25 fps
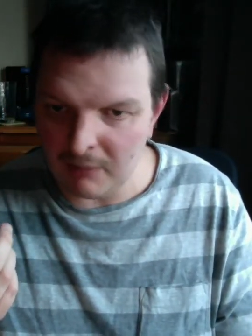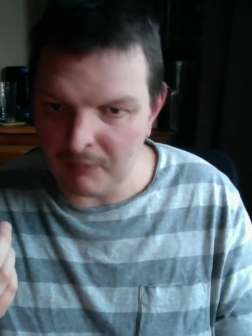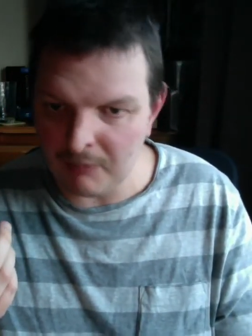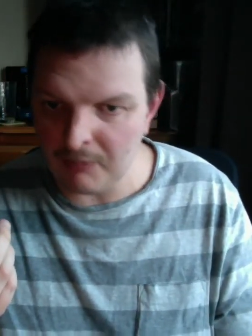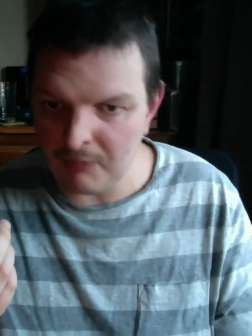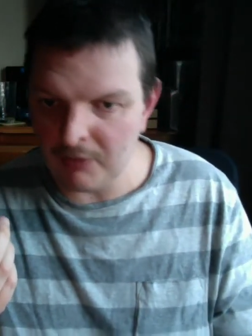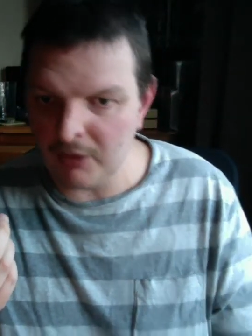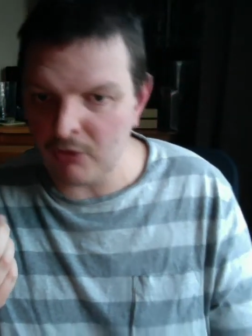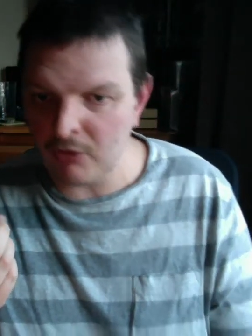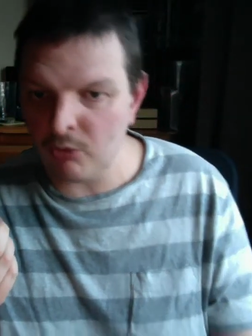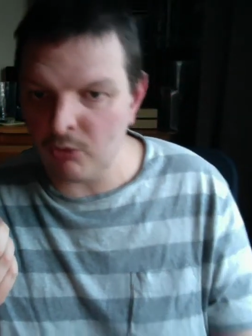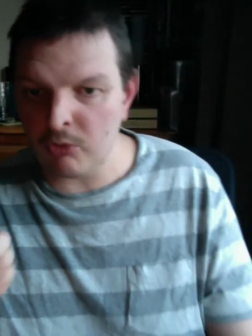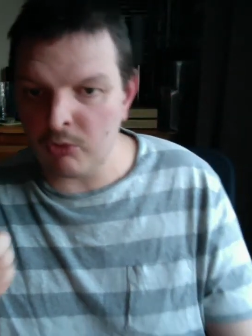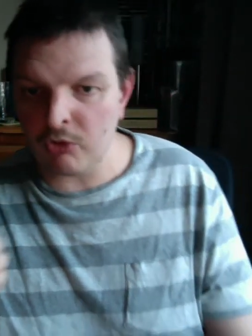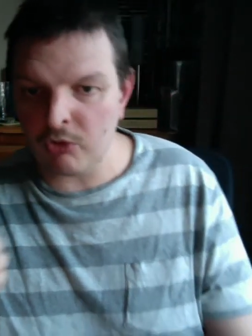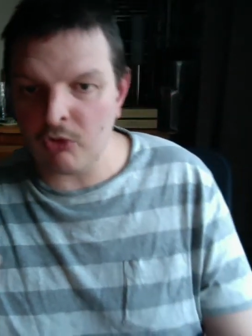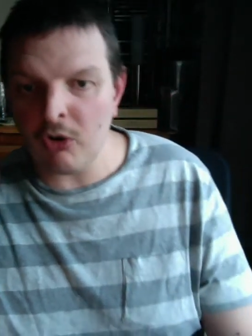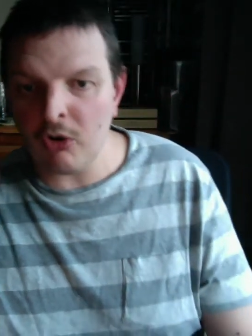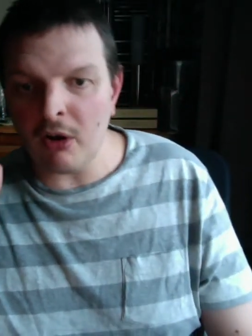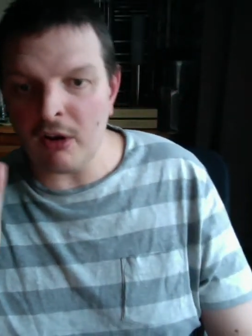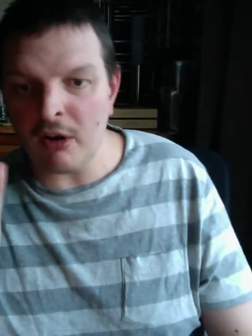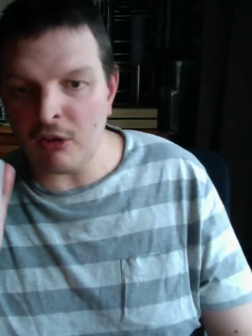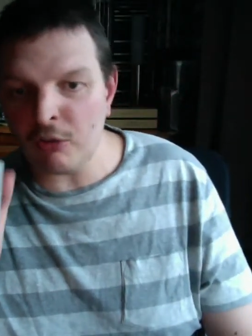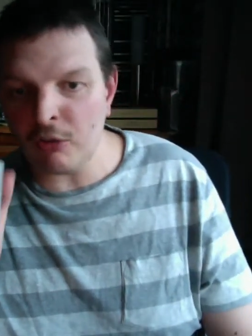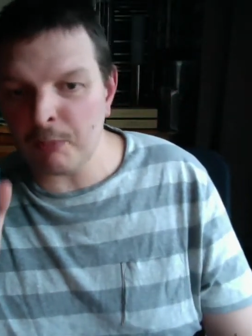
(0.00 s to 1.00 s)
this was
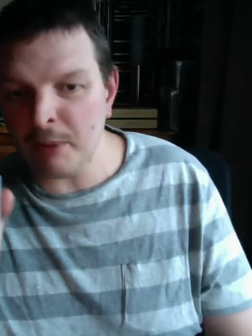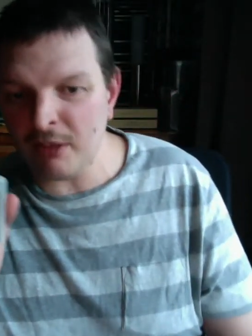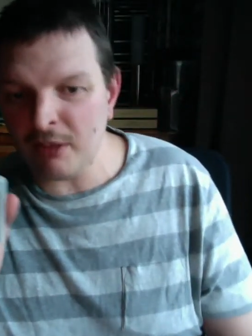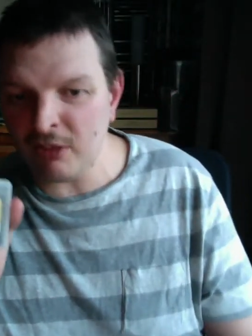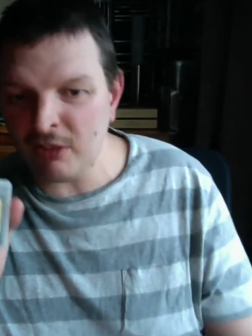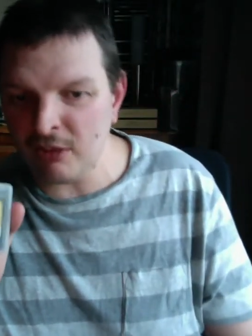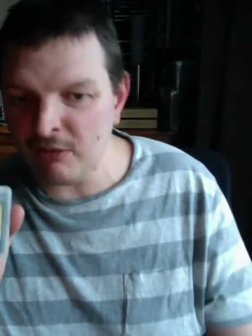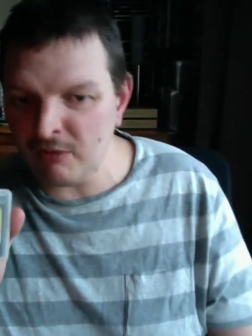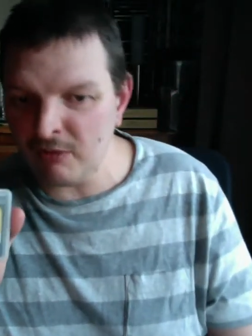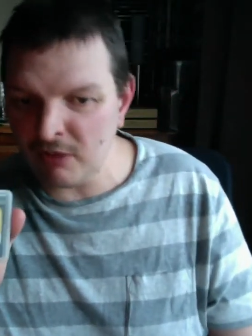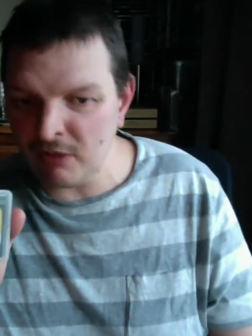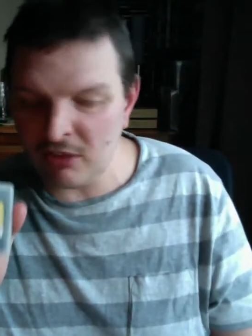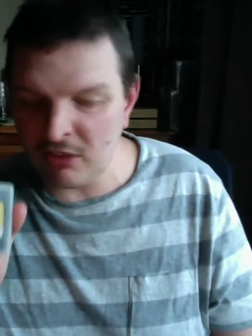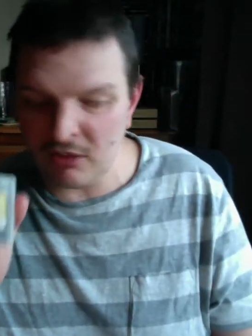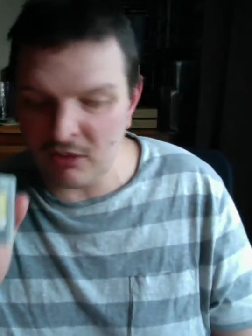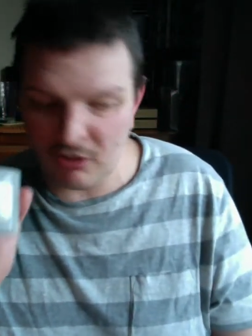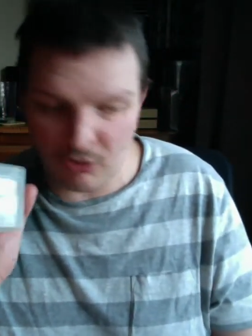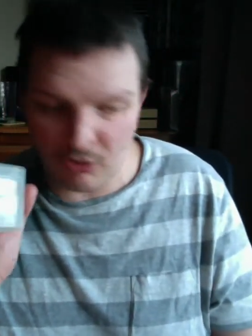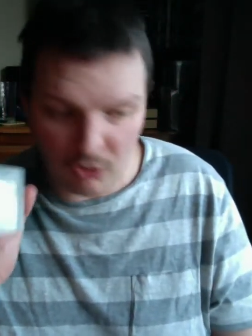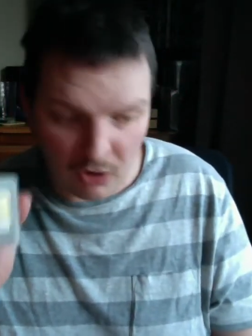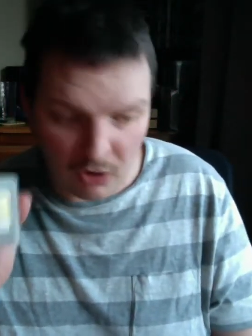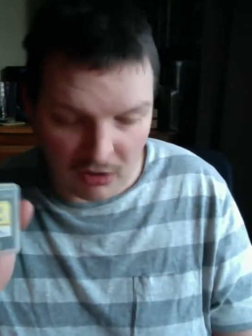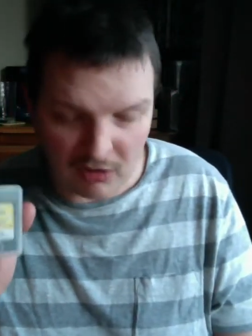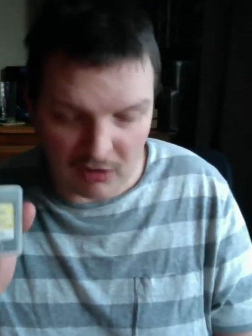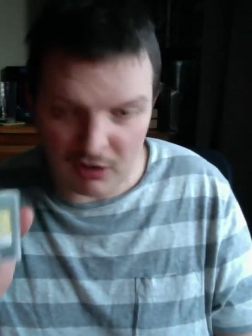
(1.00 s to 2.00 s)
quite expensive. This is
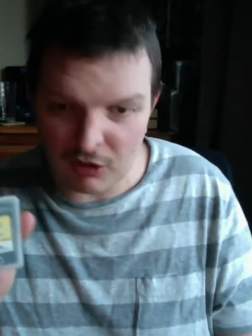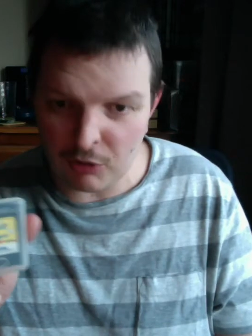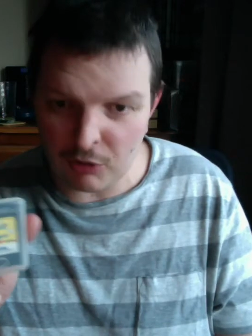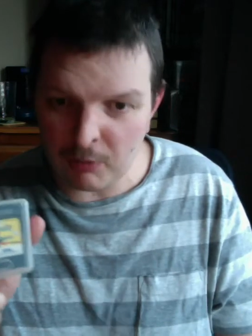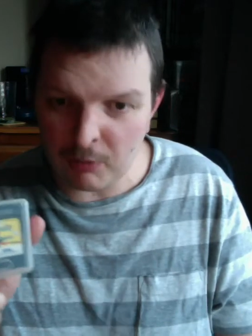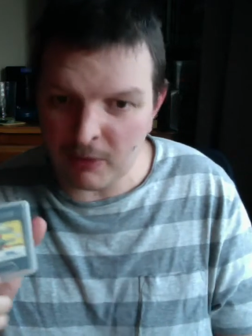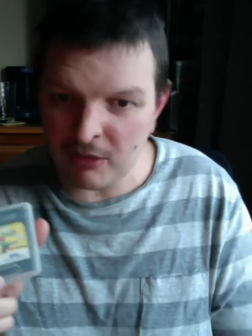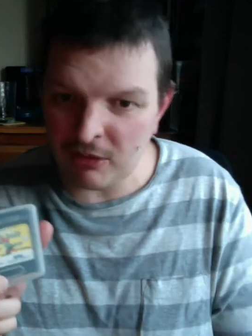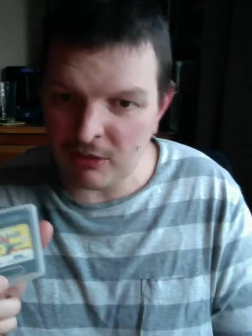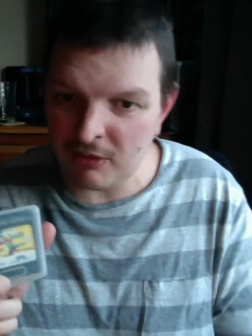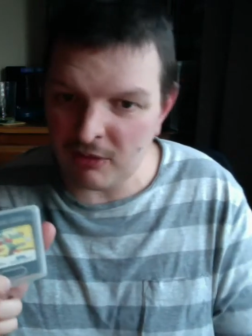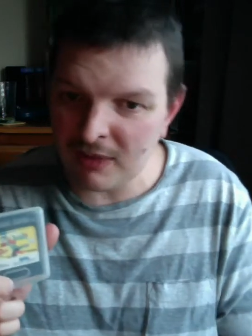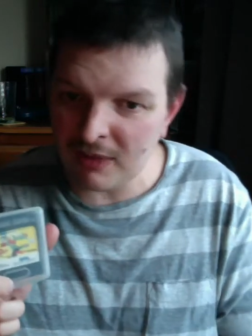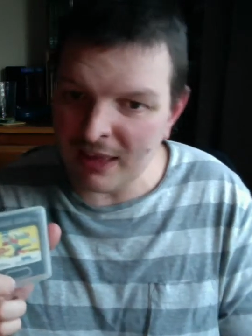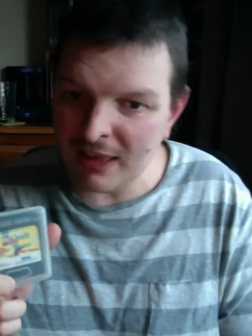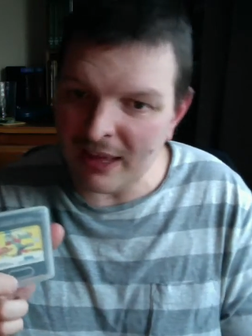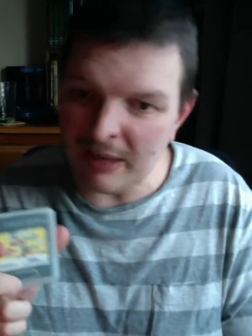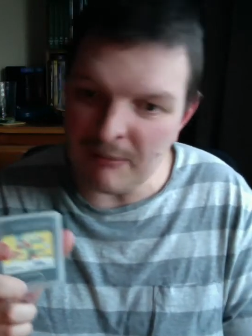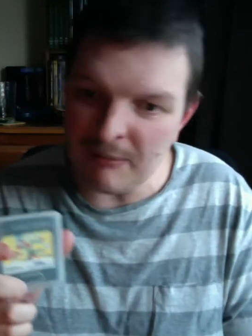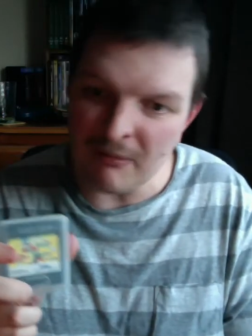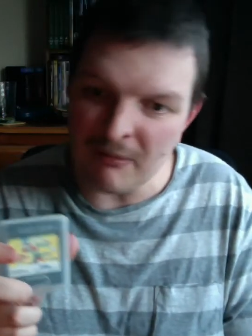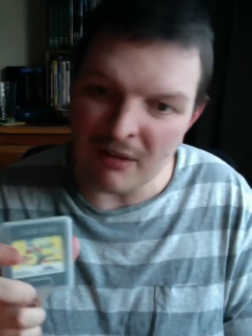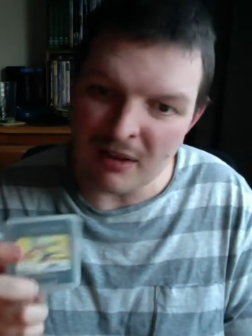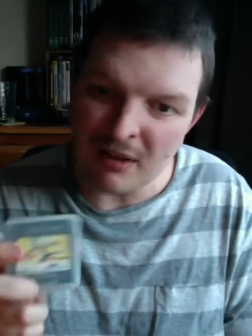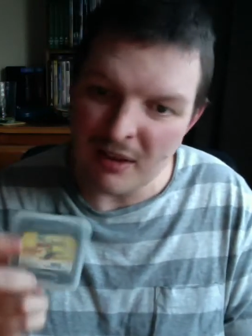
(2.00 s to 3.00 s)
quite an expensive
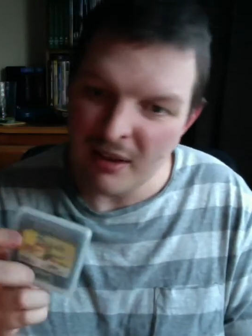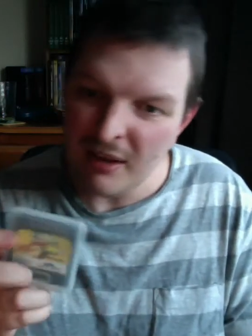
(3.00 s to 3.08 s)
game,